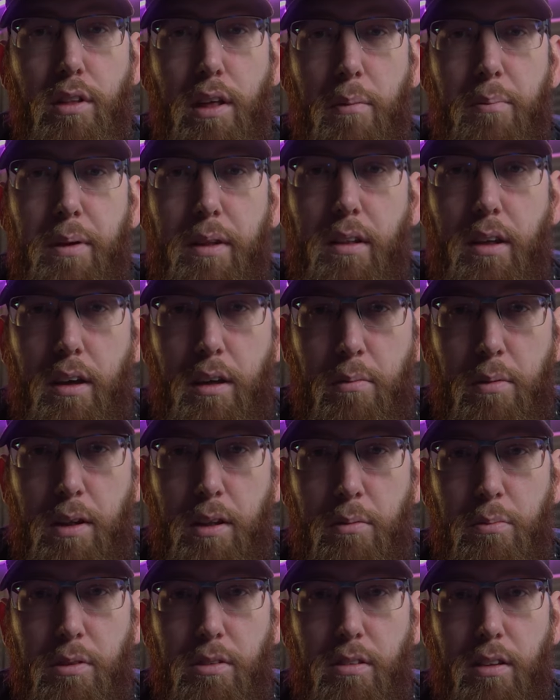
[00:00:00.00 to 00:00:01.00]
that bit that you
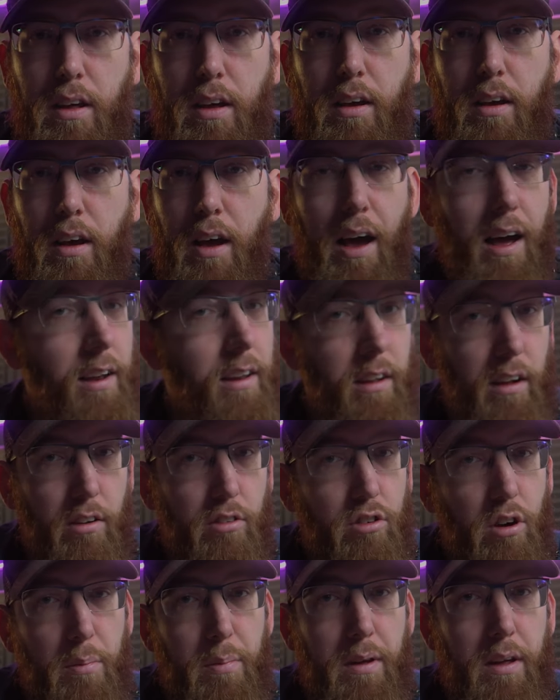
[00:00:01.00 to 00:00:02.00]
made the mistake, and you can
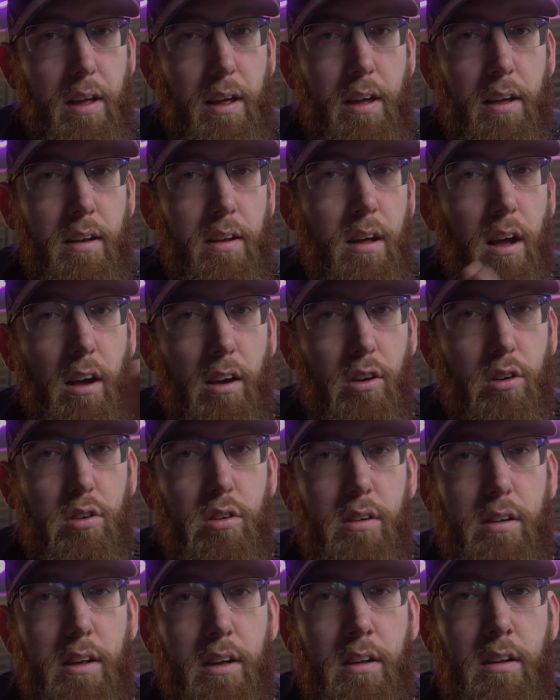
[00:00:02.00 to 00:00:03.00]
crop it in and
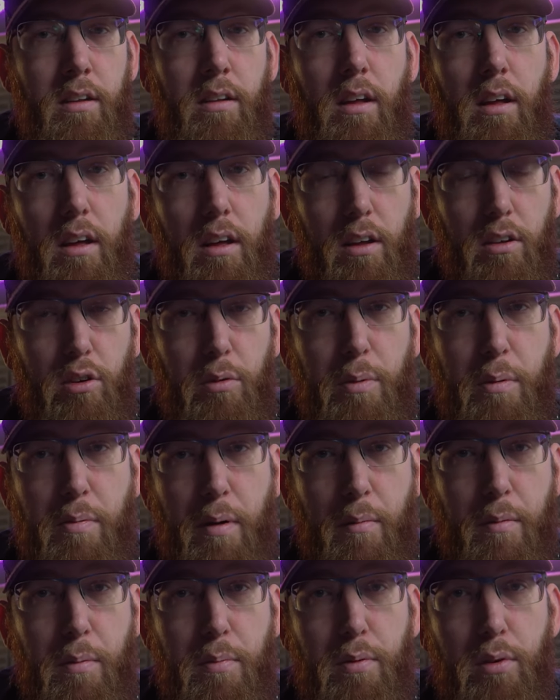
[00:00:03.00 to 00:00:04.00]
cut it in Adobe
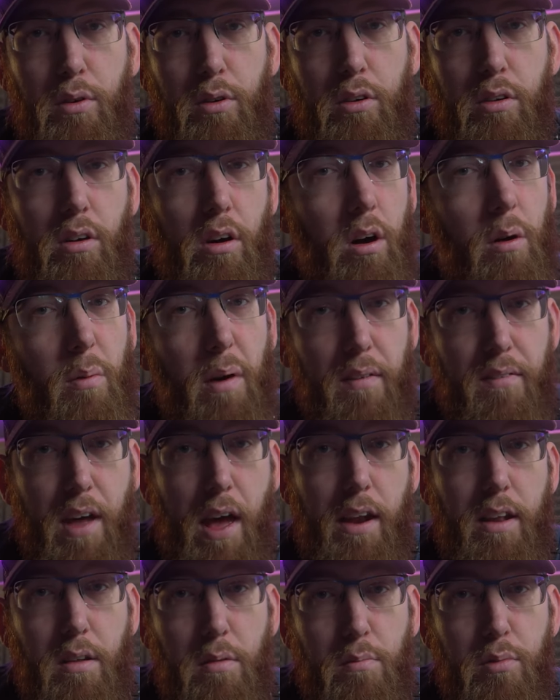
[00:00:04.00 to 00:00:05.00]
Premiere Pro or whatever
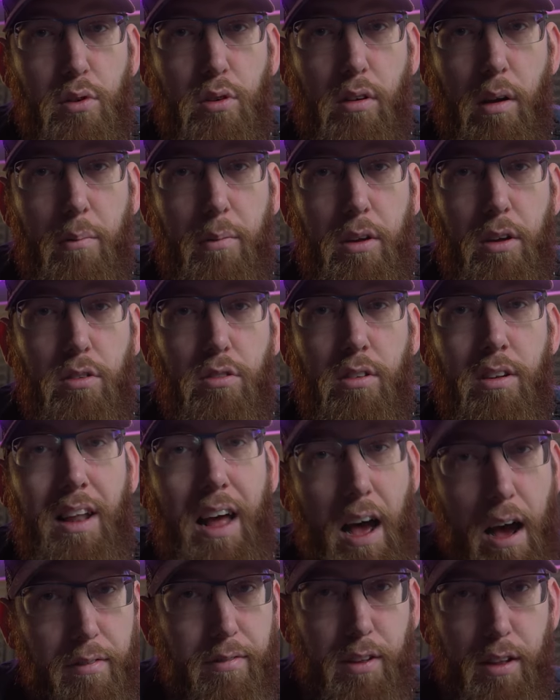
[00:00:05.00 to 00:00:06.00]
editing program you're
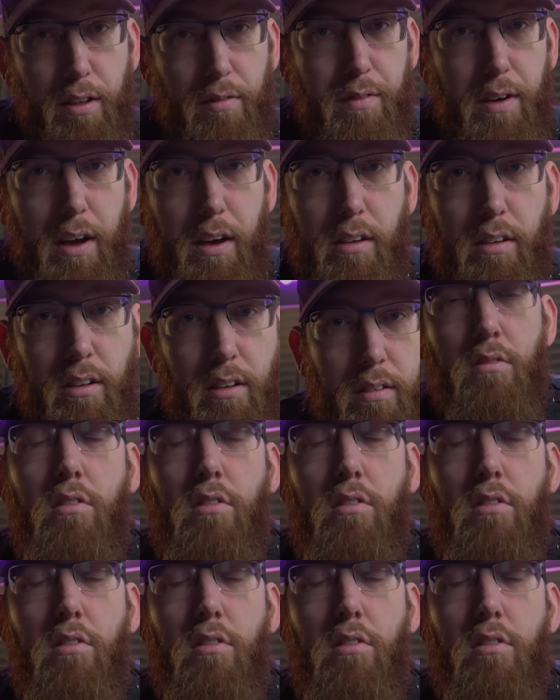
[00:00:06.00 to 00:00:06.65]
using after the fact,